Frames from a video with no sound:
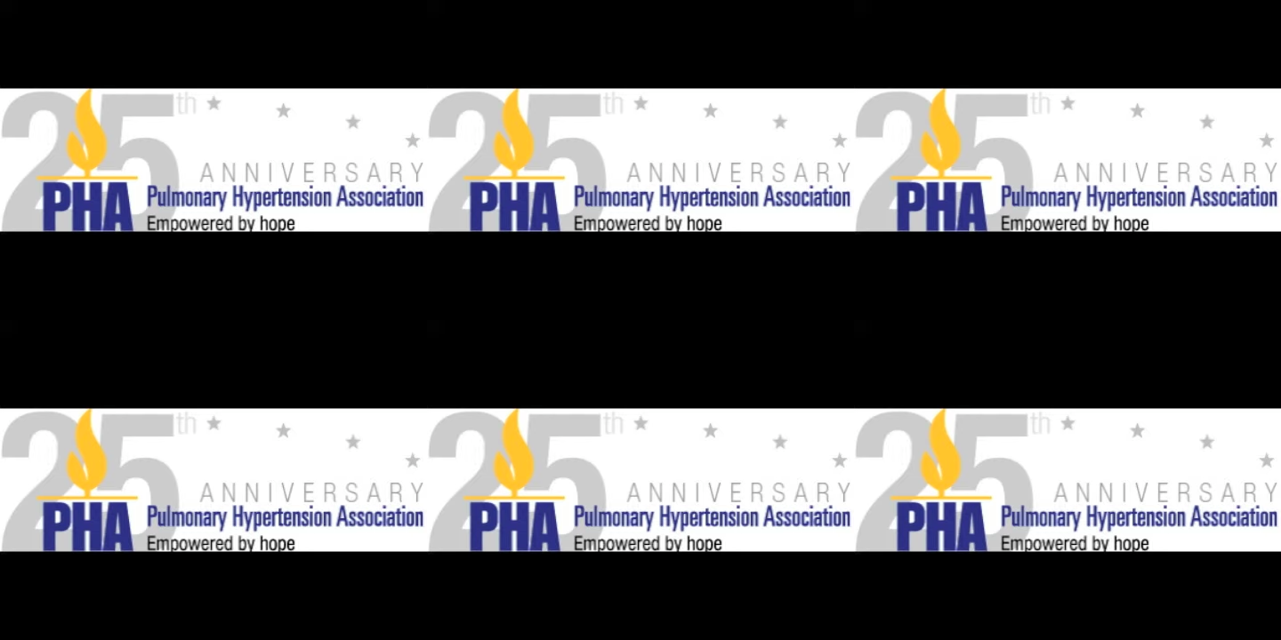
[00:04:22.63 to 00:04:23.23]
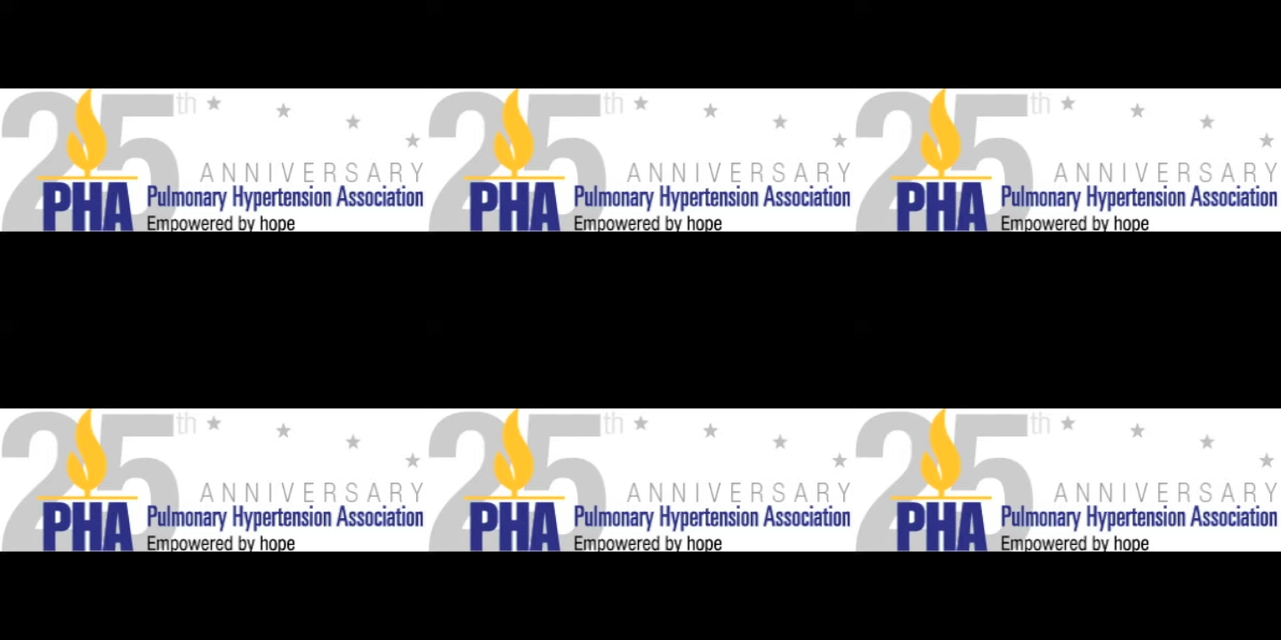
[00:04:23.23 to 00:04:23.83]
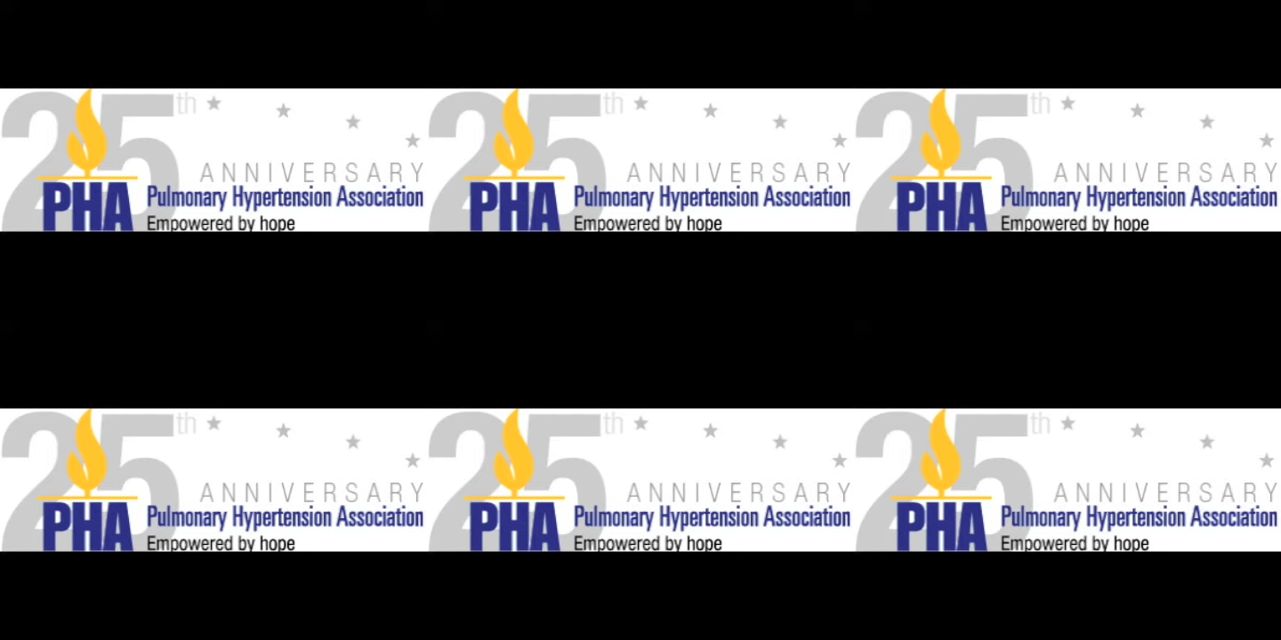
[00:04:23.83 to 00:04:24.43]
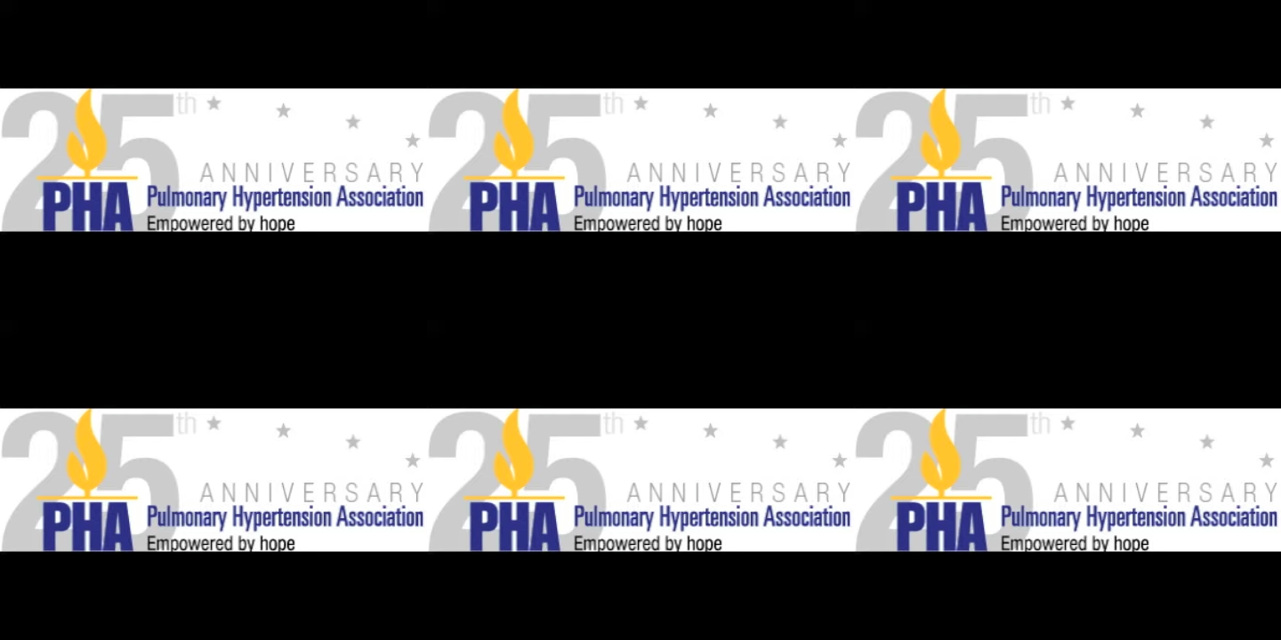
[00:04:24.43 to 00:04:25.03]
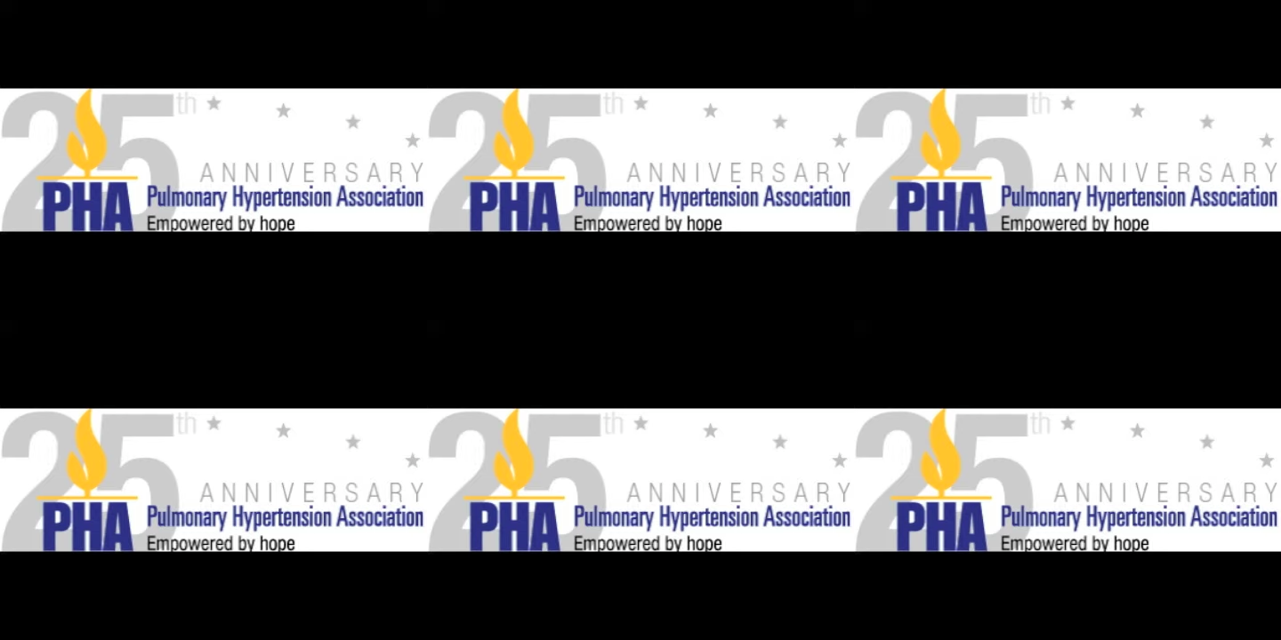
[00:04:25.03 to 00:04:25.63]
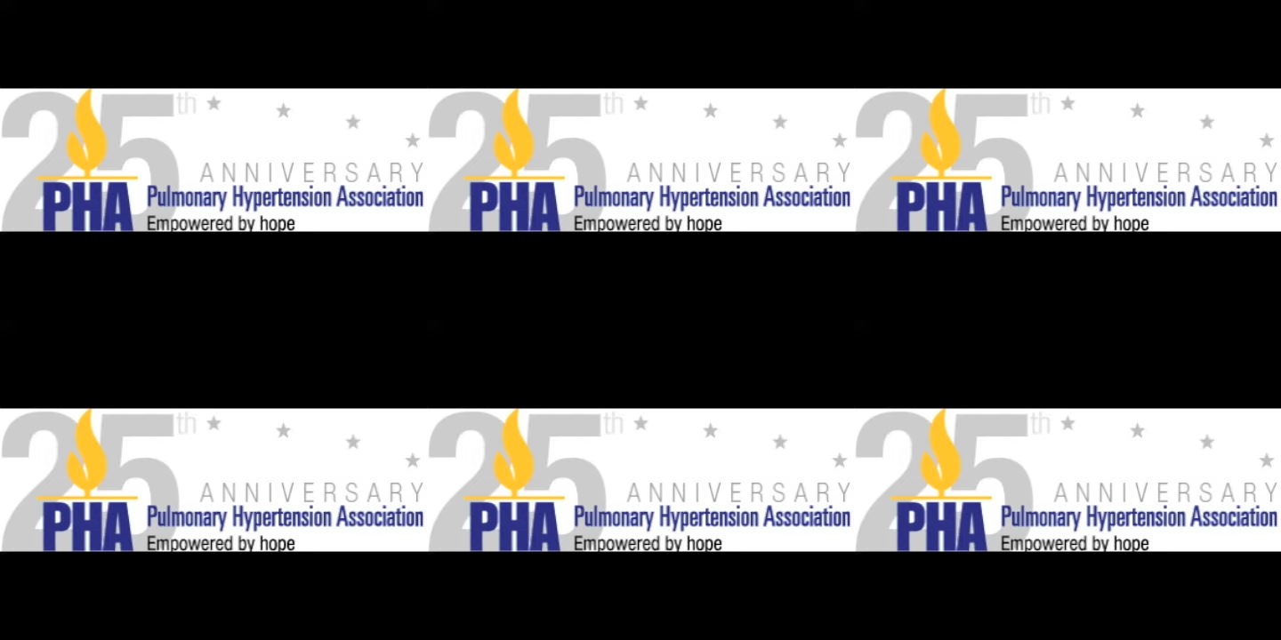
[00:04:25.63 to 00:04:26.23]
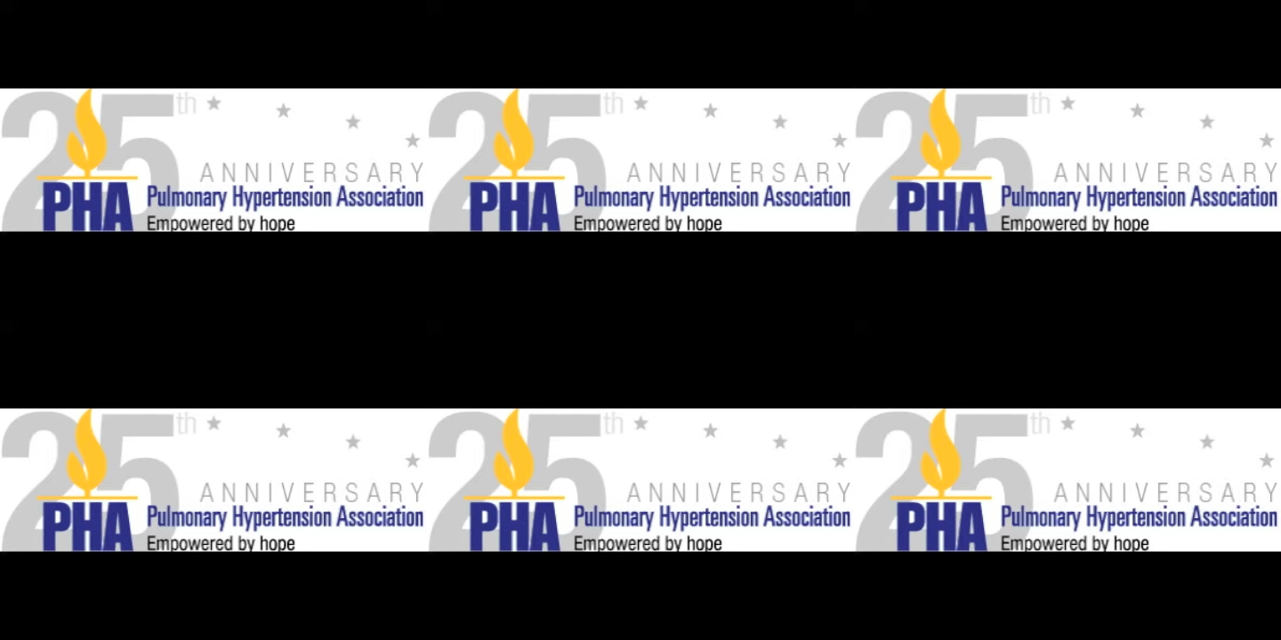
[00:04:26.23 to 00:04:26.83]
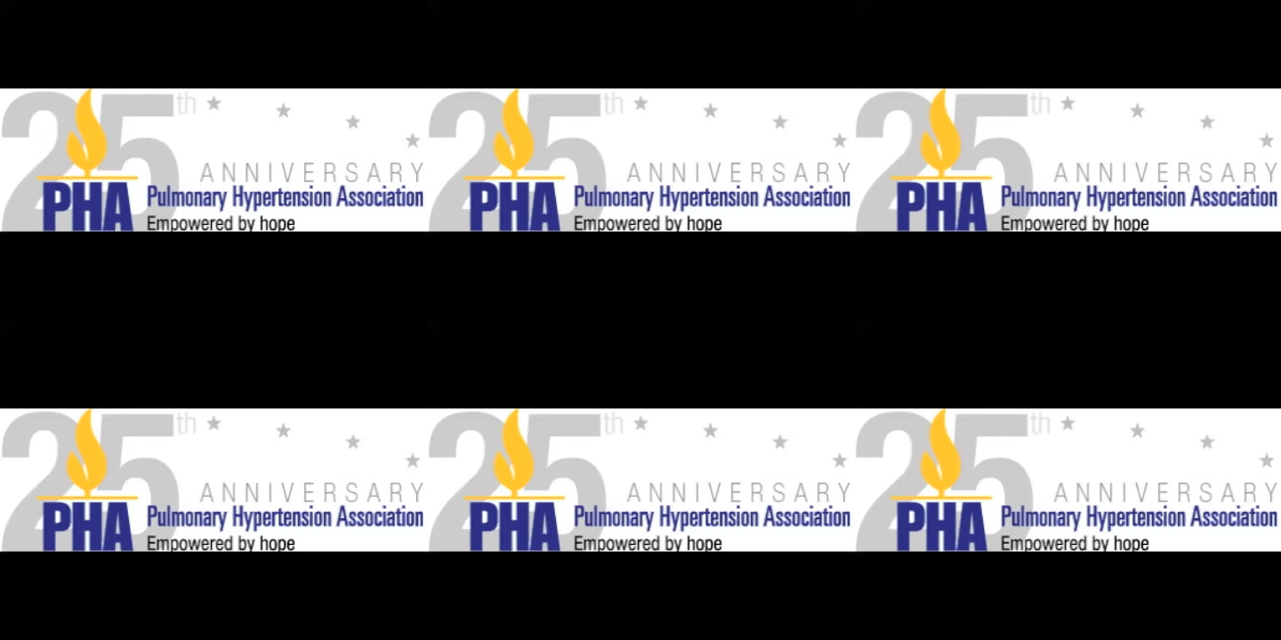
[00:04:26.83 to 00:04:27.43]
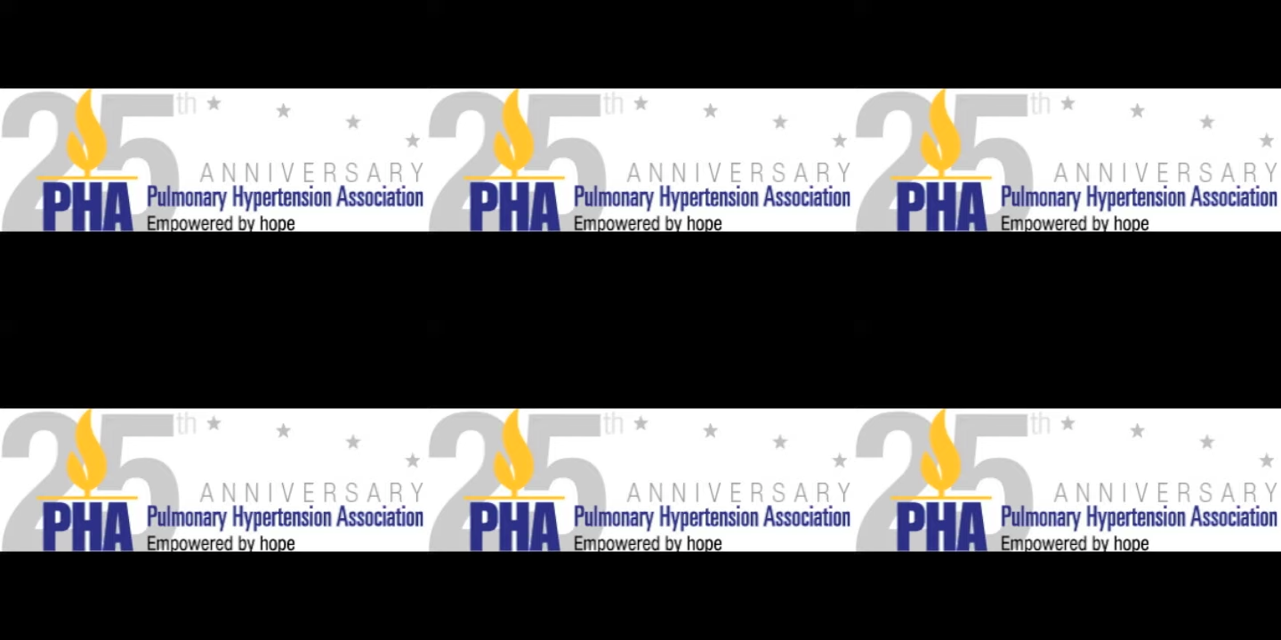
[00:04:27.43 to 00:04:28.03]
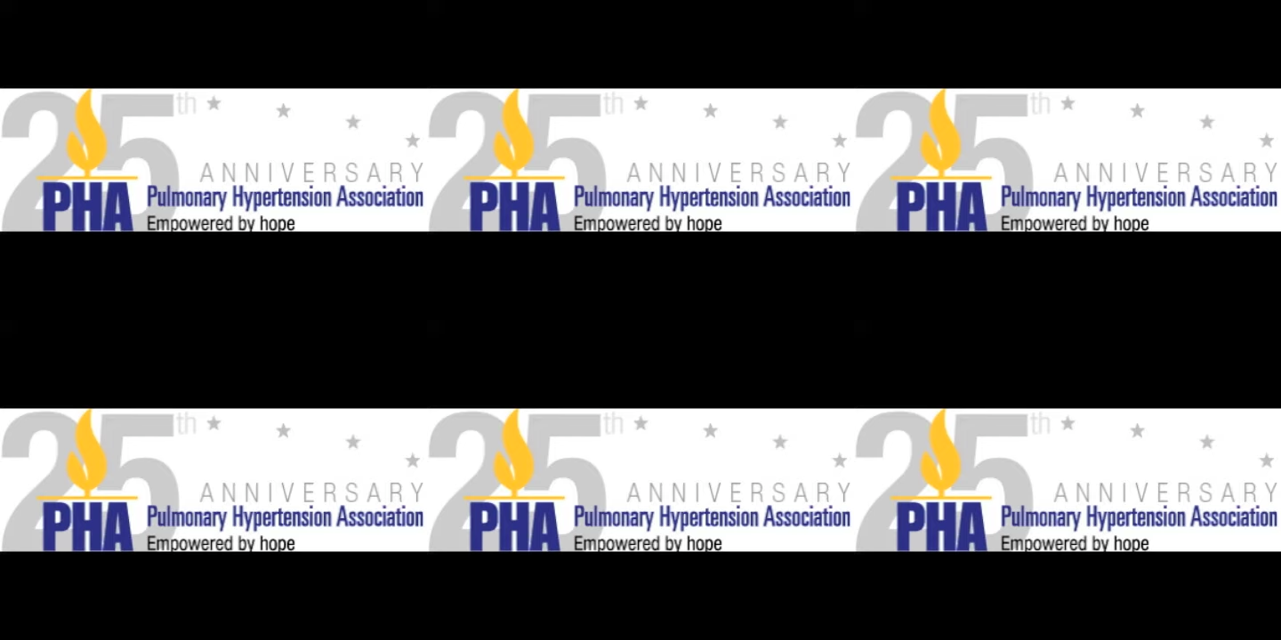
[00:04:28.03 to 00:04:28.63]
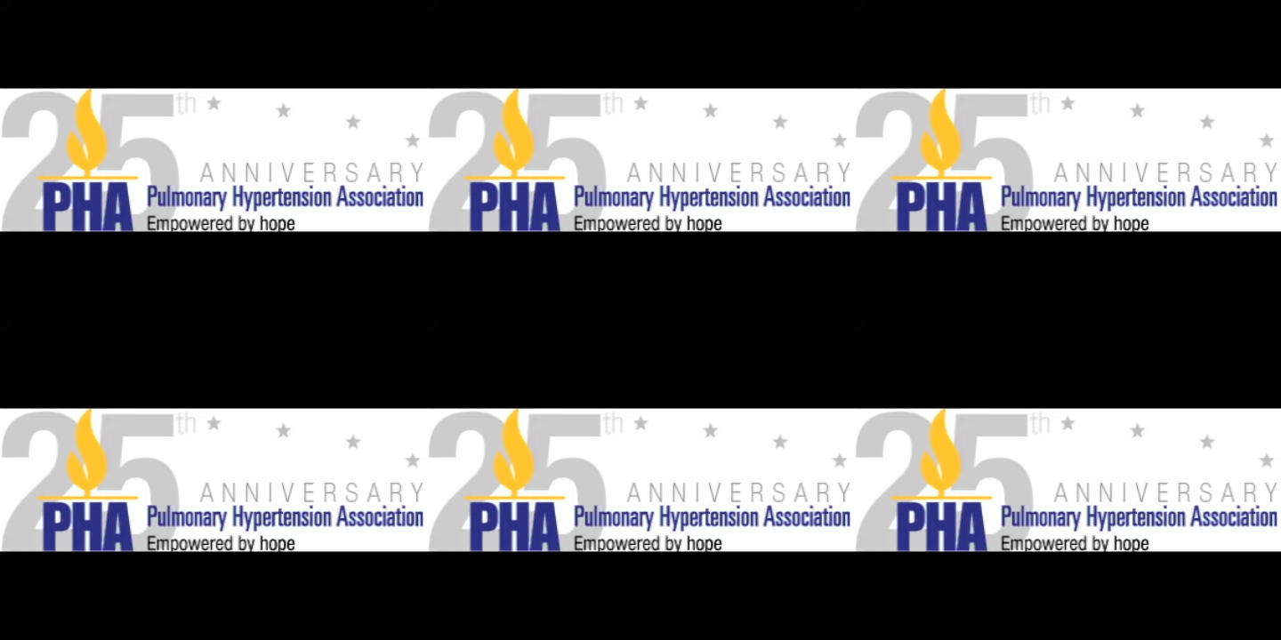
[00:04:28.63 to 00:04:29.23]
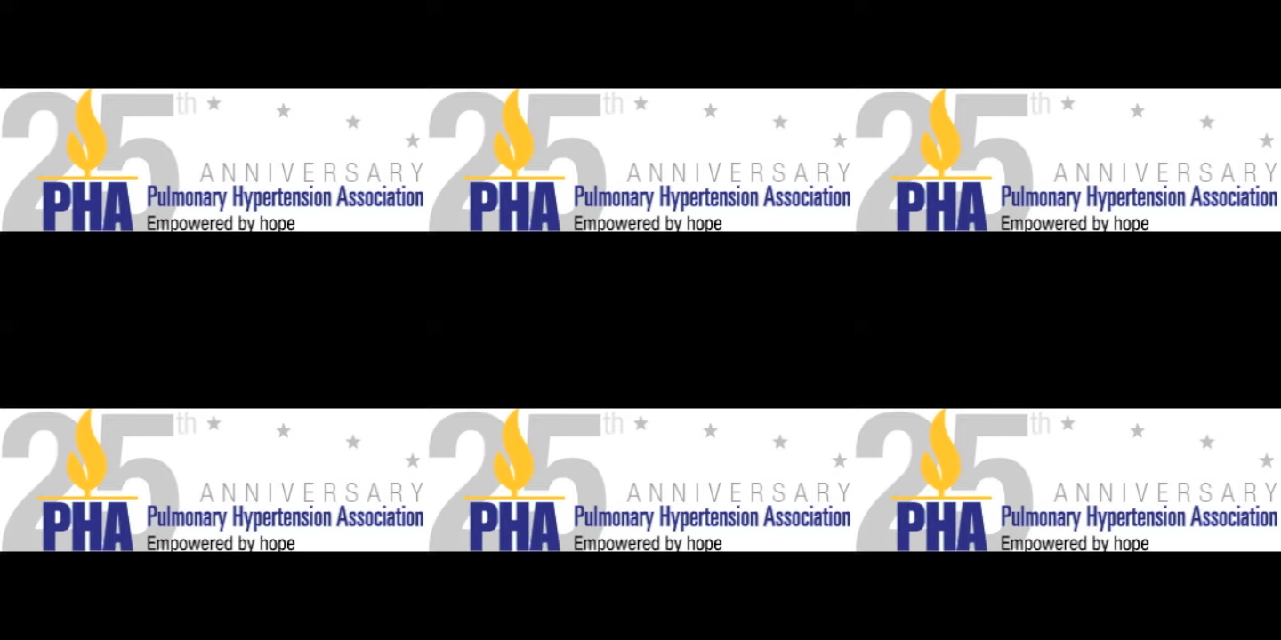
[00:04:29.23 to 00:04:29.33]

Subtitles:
Nobody's mouth can be seen.